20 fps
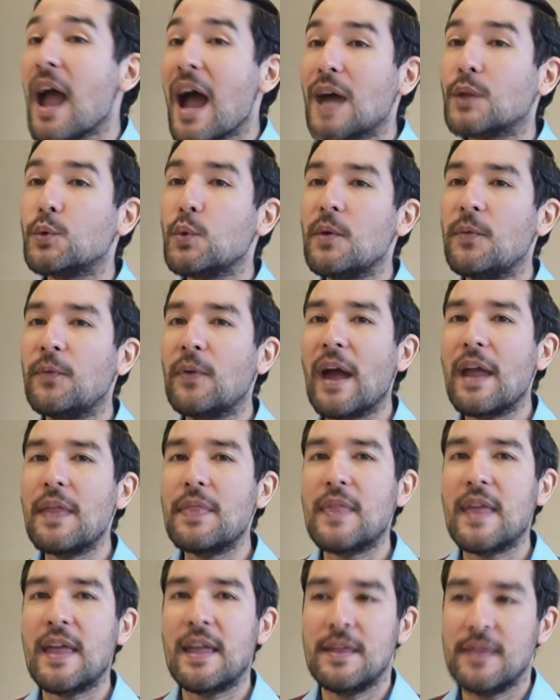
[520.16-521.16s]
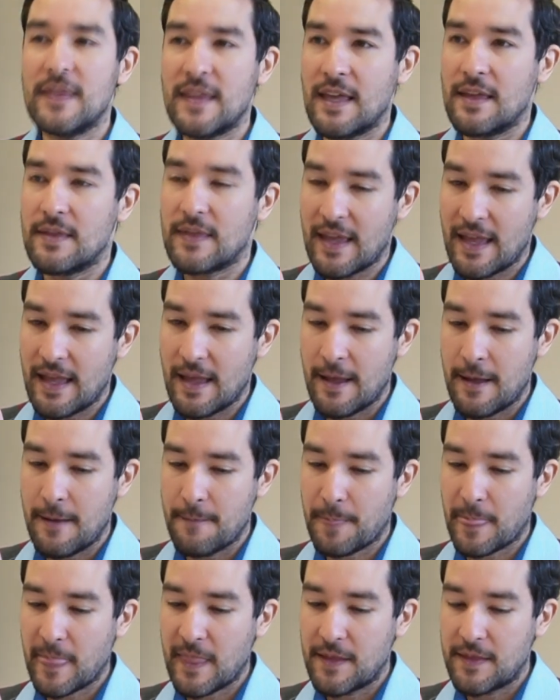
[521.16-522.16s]
And we find the, the, the,
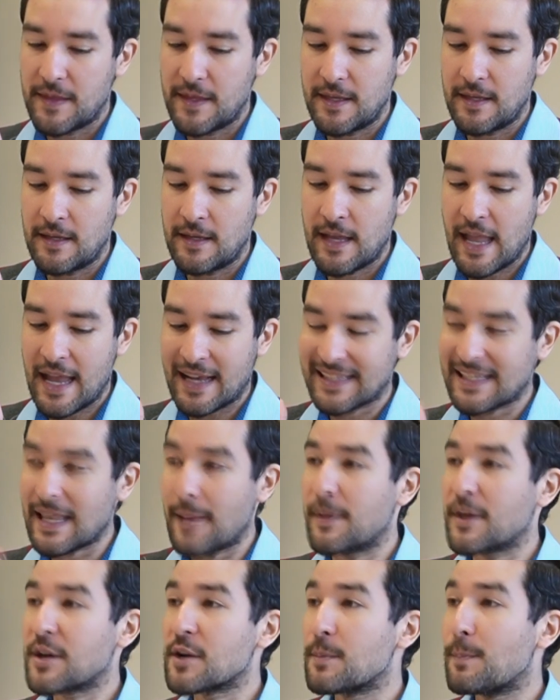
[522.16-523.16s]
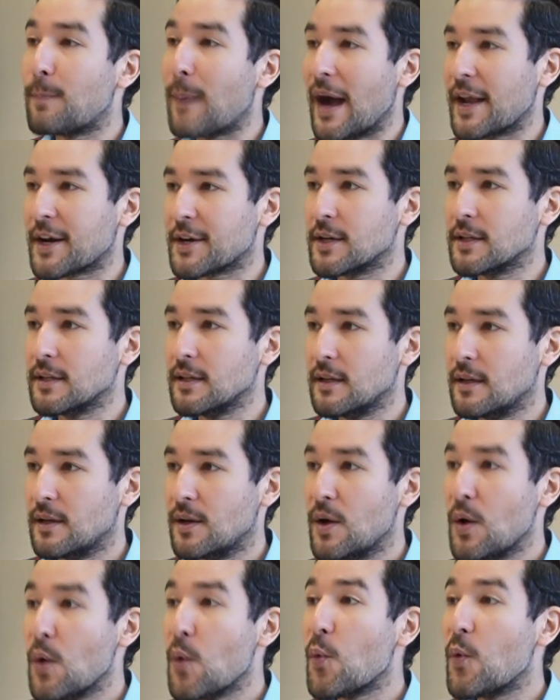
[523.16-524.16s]
um, the hexameter pattern,
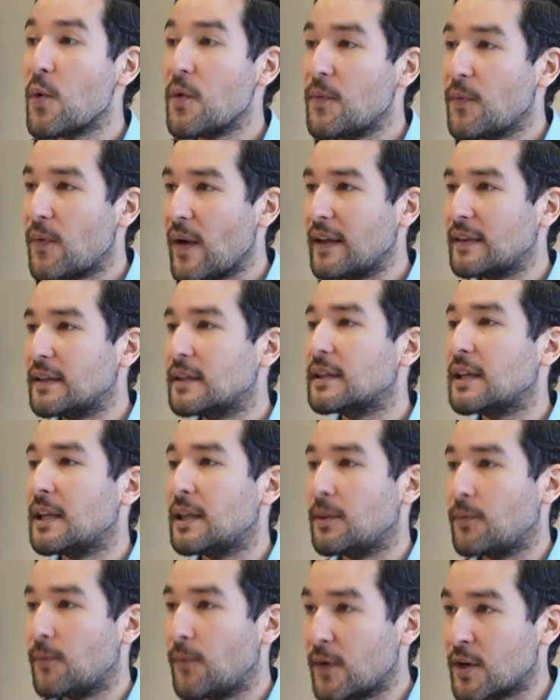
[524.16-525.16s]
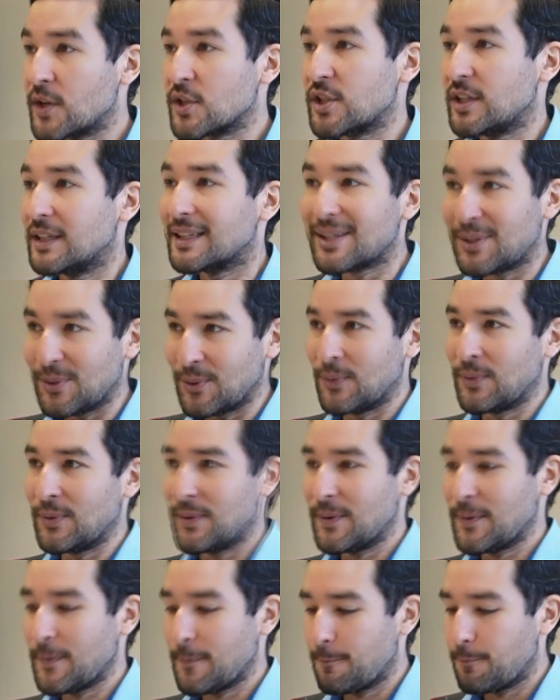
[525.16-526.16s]
we find it in Virgil too.
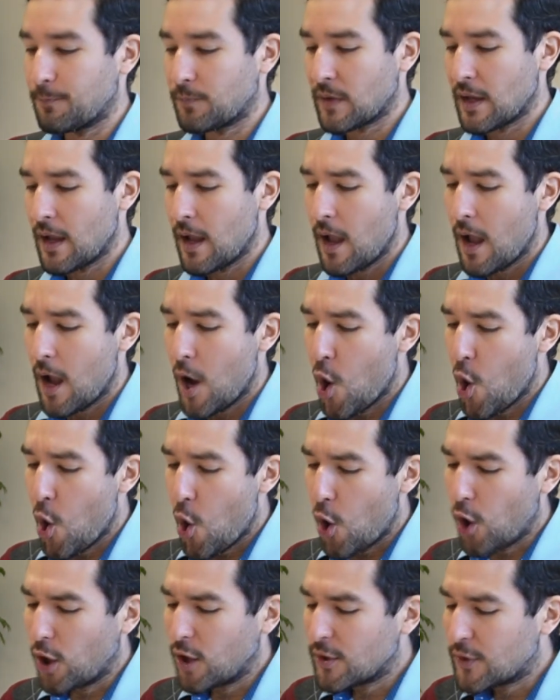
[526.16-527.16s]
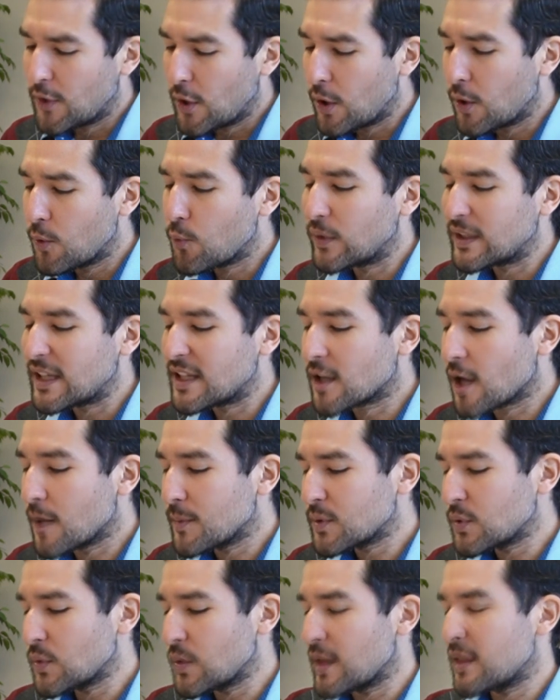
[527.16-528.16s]
Although when it
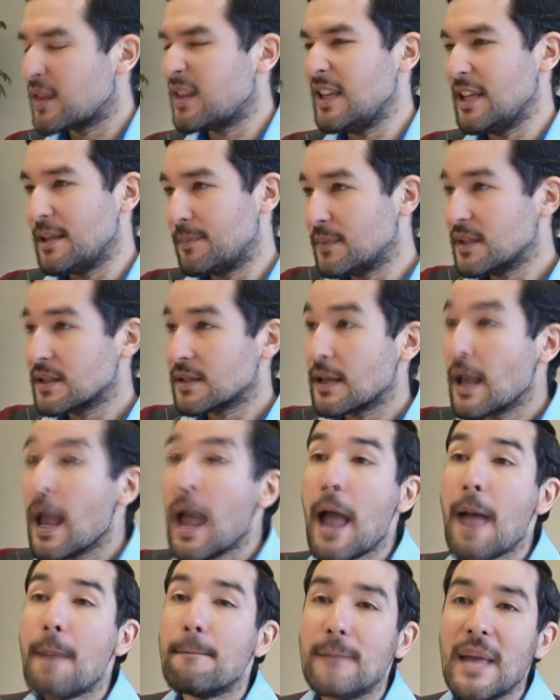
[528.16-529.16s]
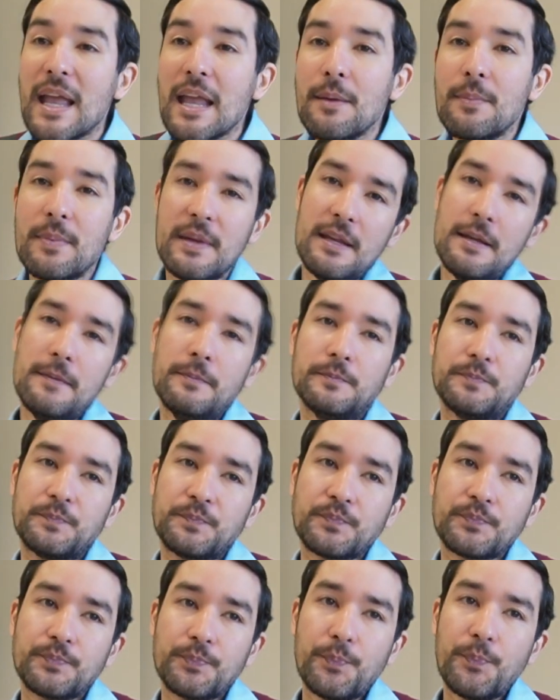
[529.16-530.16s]
comes to the themes, maybe
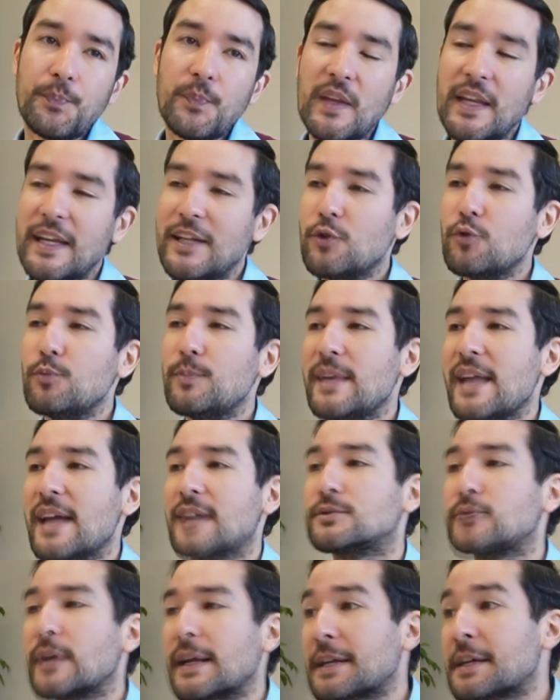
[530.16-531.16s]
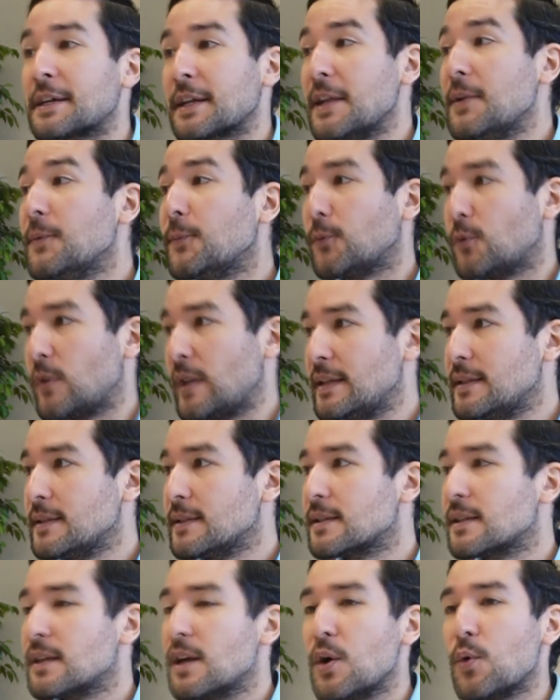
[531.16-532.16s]
it would be a greater
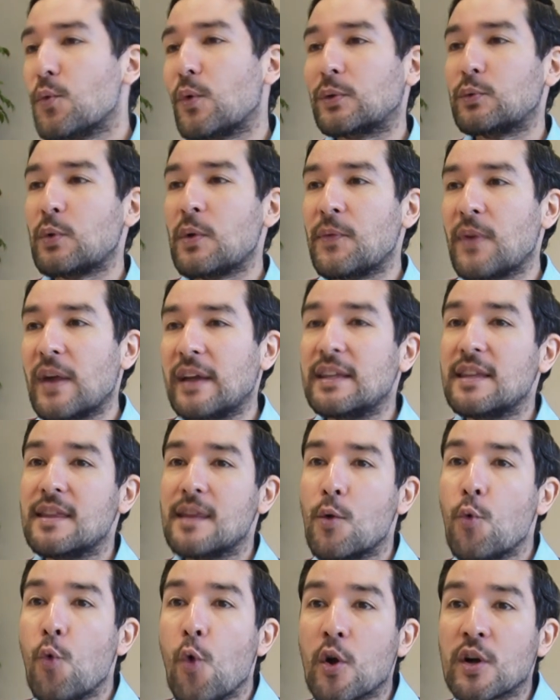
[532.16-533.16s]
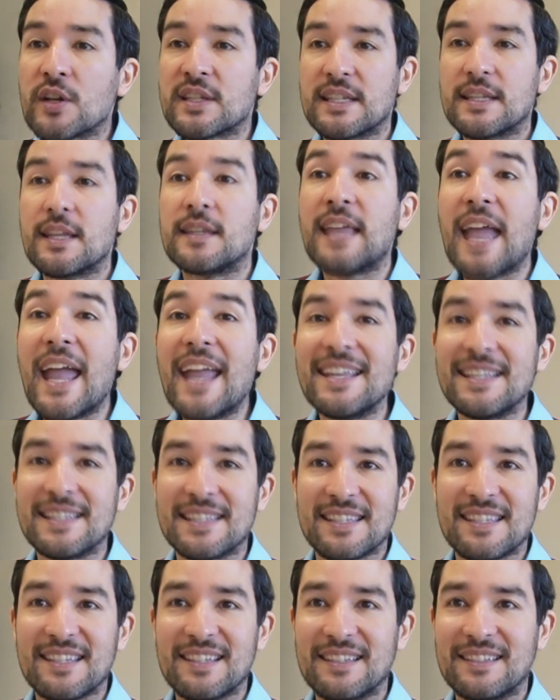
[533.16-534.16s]
influence what we find in the works and the
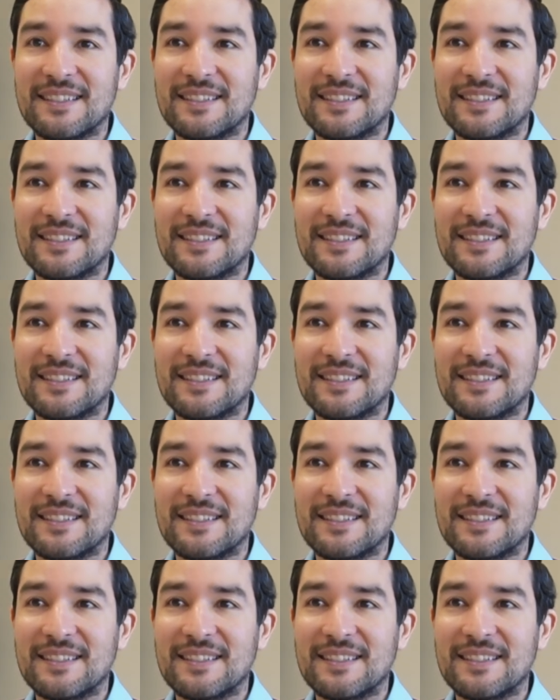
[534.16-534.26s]
days.